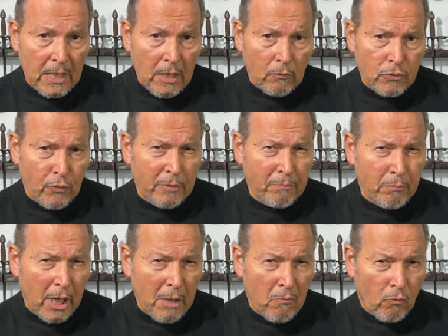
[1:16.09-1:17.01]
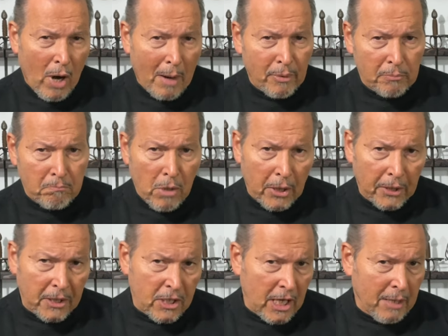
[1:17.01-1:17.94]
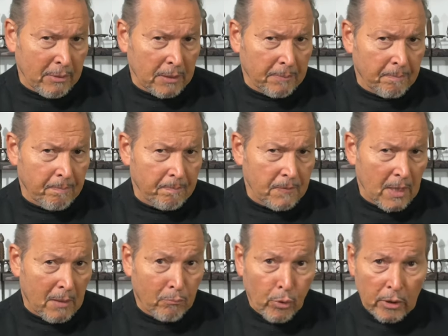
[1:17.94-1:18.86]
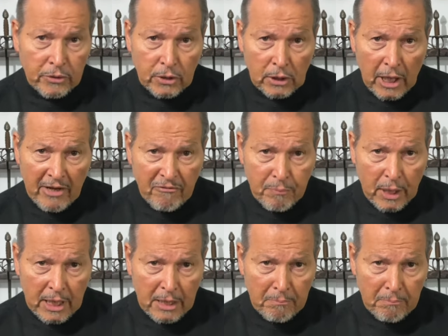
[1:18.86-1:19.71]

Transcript: was written by Robert Mark Kamen and brought to life by